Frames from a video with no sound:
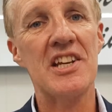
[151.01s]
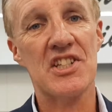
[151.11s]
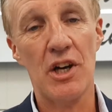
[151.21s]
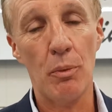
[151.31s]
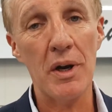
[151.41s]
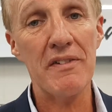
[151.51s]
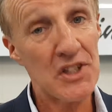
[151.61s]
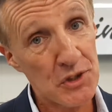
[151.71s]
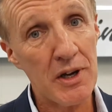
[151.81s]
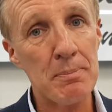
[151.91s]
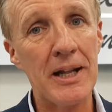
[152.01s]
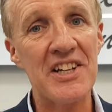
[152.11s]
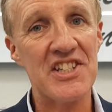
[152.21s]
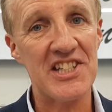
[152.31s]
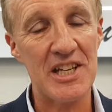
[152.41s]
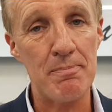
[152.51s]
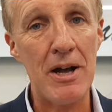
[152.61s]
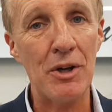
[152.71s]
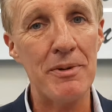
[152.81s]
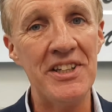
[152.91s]
It's got one of its 3 plants is in
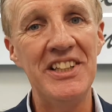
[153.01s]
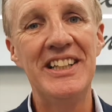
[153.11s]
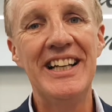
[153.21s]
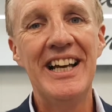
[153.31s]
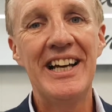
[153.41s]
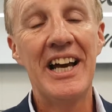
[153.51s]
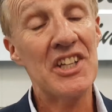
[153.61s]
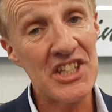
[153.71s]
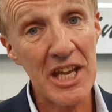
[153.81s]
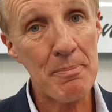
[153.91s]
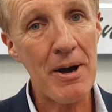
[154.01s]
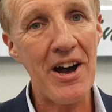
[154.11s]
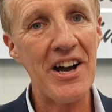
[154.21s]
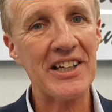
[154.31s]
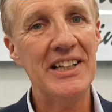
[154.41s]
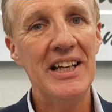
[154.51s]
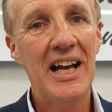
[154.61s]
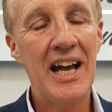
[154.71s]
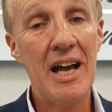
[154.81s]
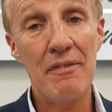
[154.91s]
Melbourne at Deer Park.
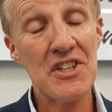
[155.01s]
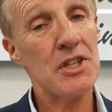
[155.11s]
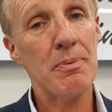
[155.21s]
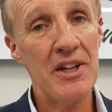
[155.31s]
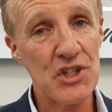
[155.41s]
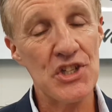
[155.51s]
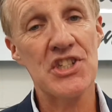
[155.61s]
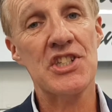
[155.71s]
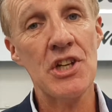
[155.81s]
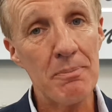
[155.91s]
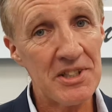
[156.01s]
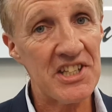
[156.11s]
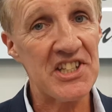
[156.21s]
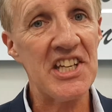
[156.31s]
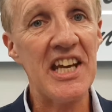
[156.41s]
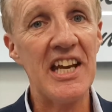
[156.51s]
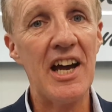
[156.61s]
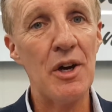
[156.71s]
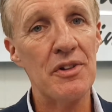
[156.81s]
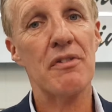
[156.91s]
Vistaprint just dumped its
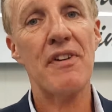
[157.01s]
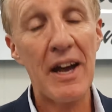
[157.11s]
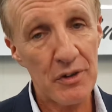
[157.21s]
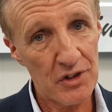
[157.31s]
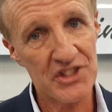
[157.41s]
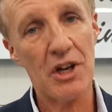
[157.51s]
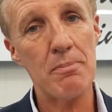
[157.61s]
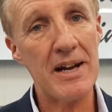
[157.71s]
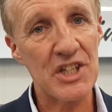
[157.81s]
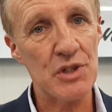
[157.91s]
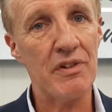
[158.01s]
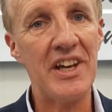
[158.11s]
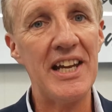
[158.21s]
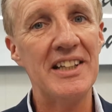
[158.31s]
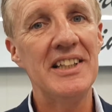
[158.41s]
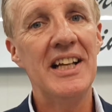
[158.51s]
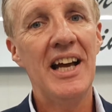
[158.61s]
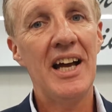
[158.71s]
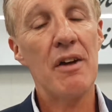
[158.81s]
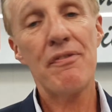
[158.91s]
CEO. The founder has gone back to run it.
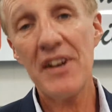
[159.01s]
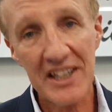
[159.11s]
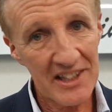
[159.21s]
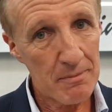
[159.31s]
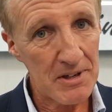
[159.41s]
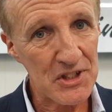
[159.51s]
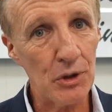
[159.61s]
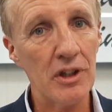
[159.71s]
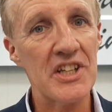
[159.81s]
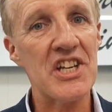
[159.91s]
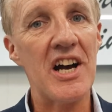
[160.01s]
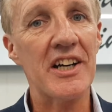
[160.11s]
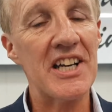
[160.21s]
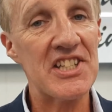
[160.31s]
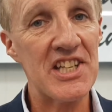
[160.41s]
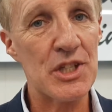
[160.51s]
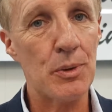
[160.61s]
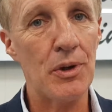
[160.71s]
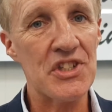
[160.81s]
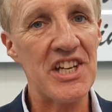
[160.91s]
Figured they missed all the targets this
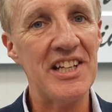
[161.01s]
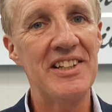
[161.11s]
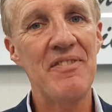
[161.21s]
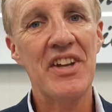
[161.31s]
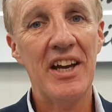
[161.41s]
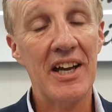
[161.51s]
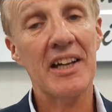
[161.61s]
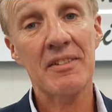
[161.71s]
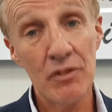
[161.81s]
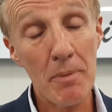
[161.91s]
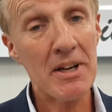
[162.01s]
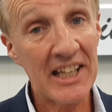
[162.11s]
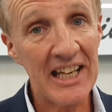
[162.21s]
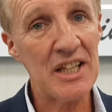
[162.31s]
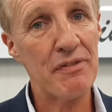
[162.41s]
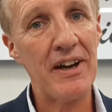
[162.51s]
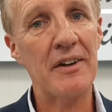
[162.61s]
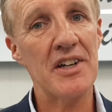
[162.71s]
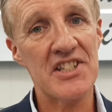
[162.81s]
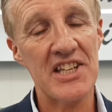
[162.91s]
quarter. Robert Keane, the
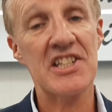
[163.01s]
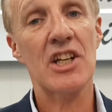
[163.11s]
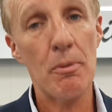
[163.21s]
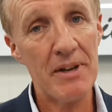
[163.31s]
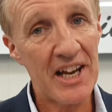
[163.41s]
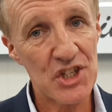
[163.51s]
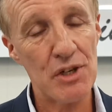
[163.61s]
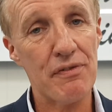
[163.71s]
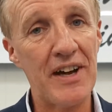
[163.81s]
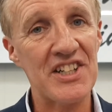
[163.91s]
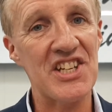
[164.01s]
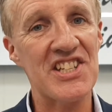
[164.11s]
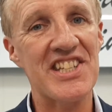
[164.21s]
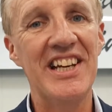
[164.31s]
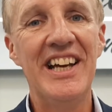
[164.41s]
founder, says it's a combination of factors.